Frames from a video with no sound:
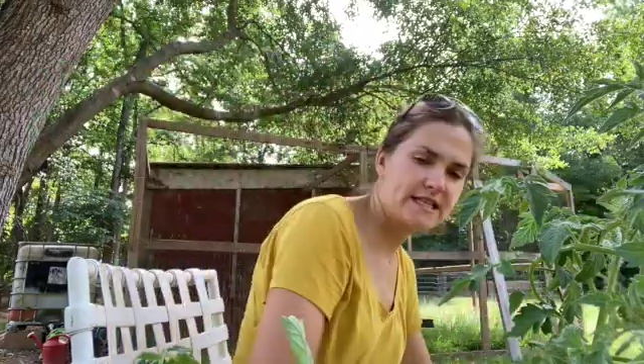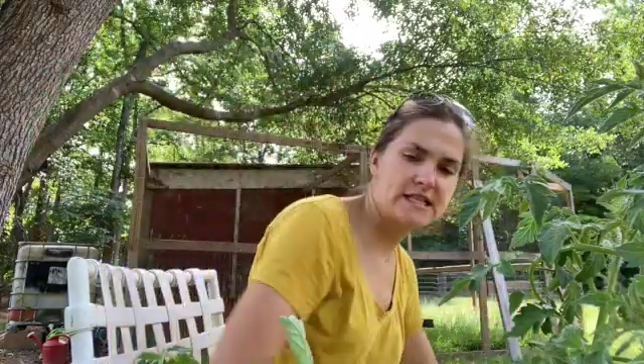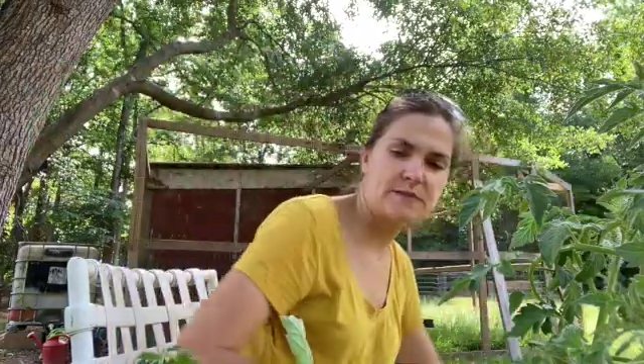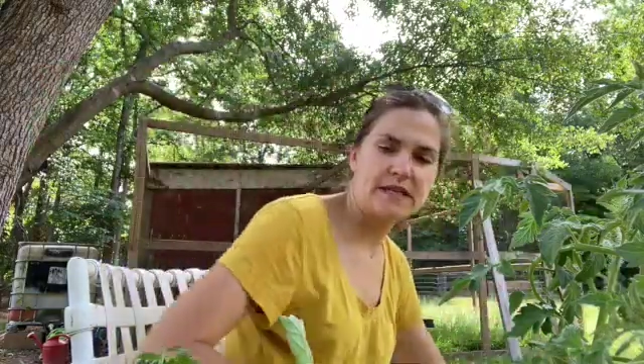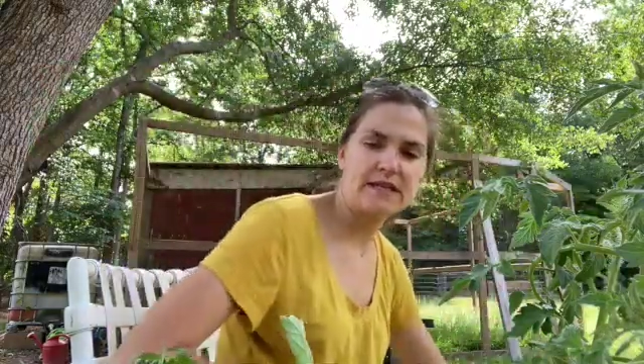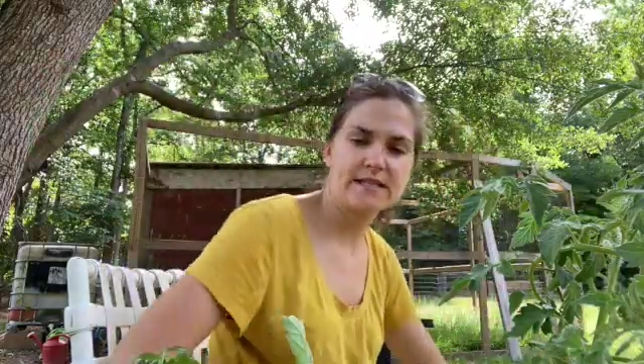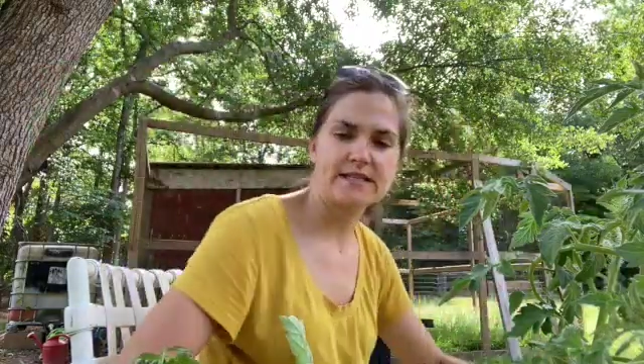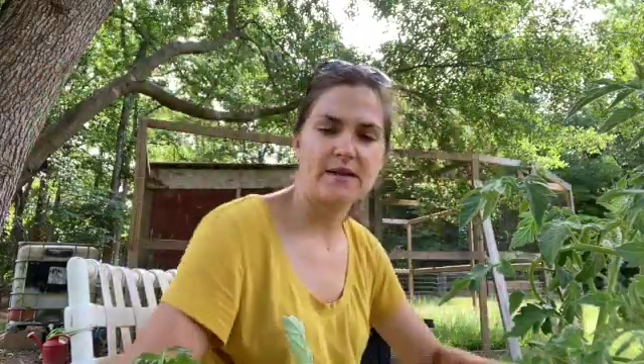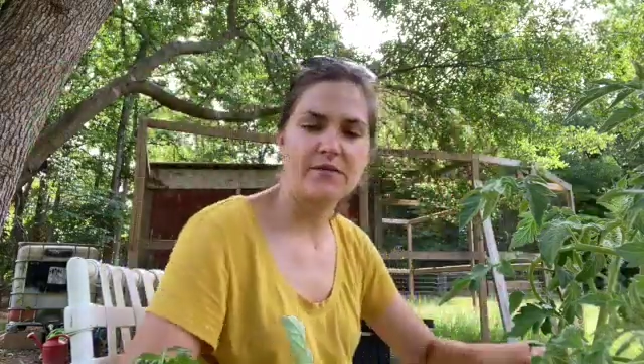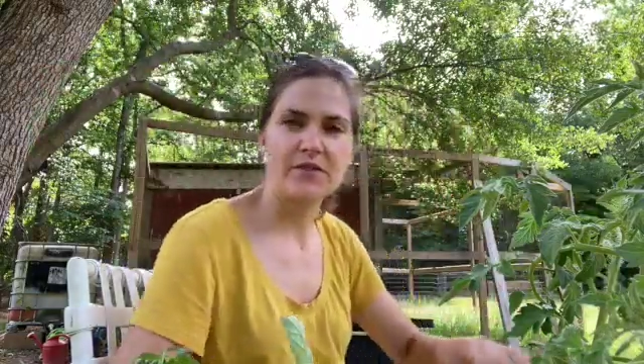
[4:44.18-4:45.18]
of speed this
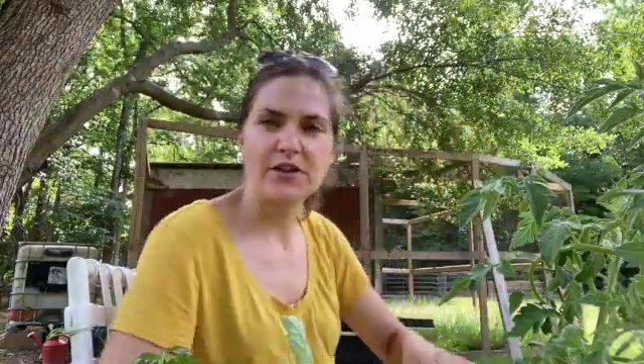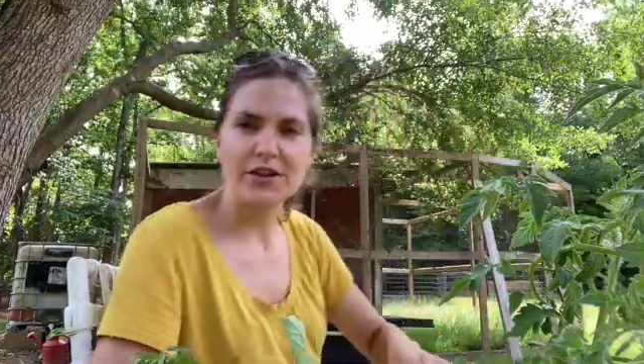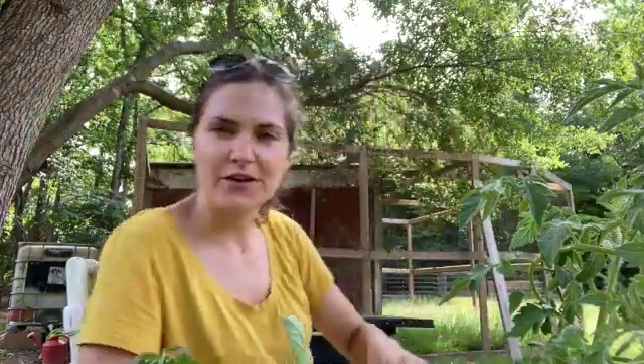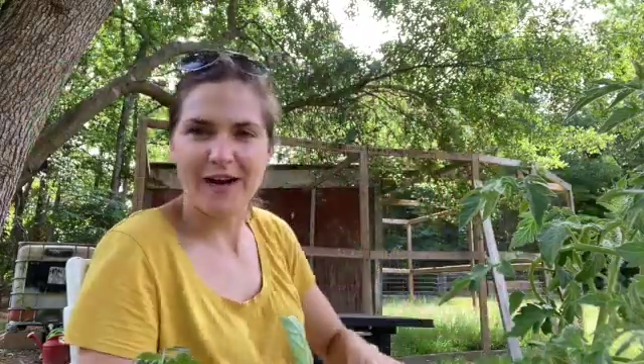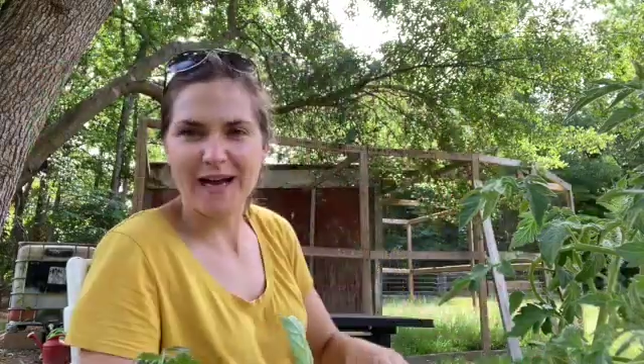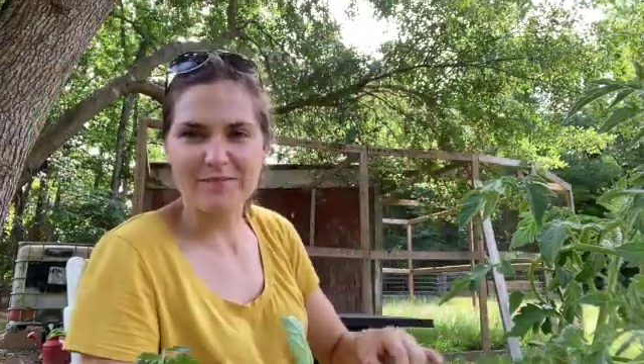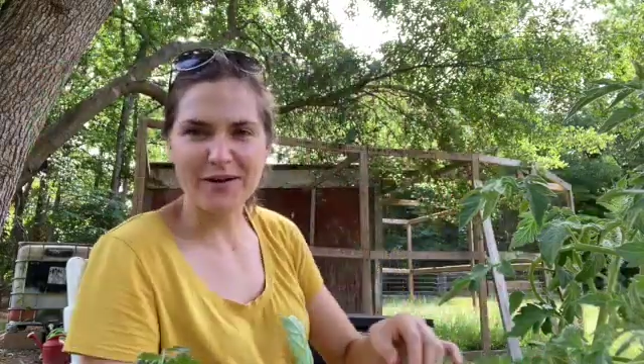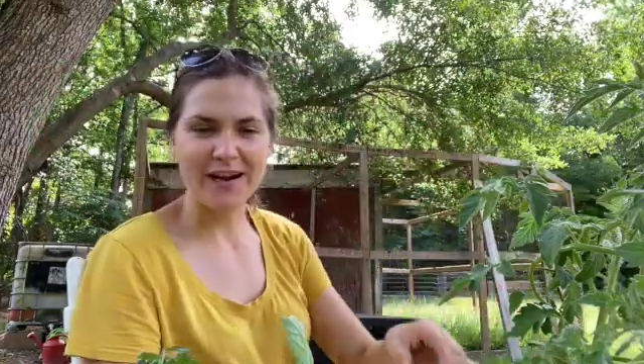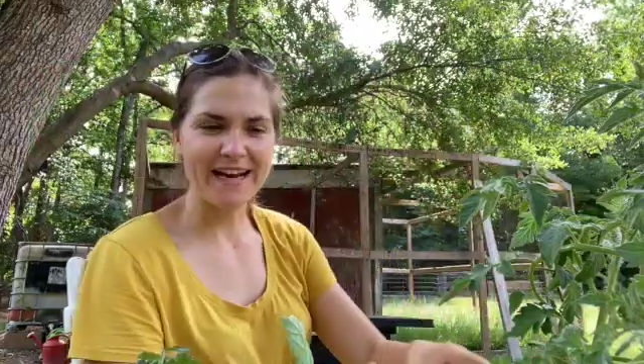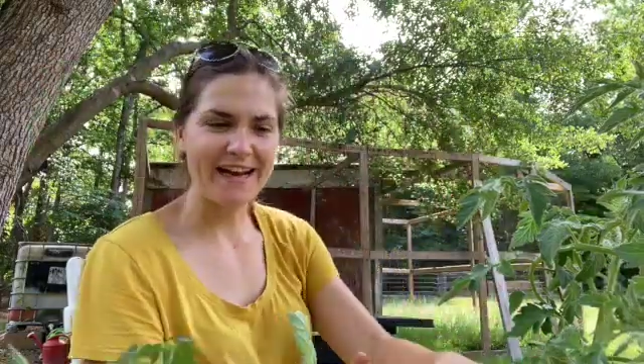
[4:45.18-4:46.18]
up for you, I
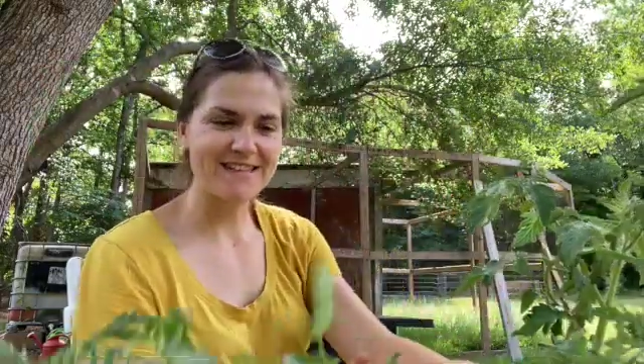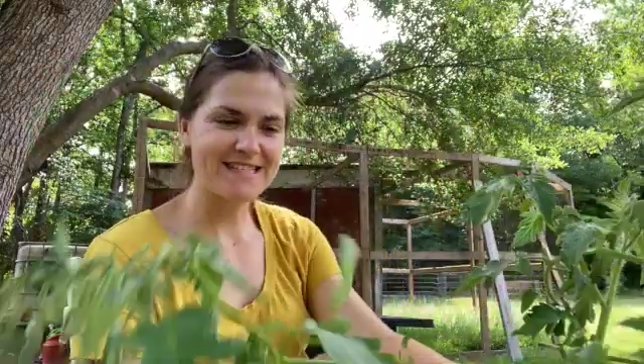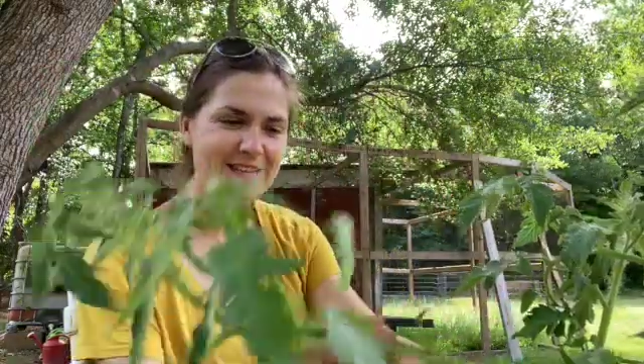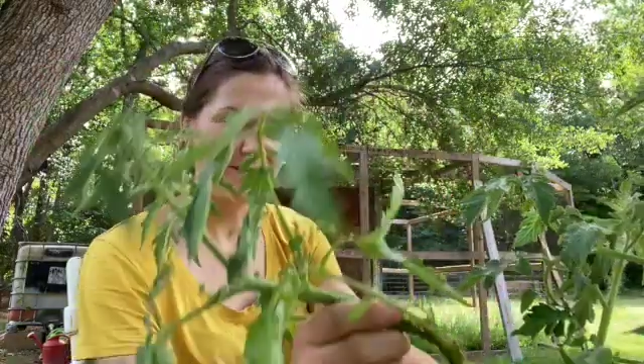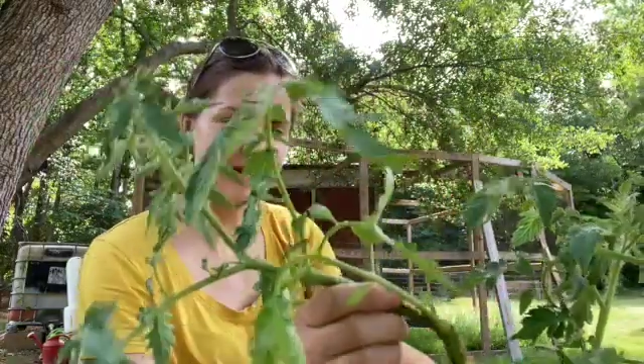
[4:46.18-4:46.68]
brought out some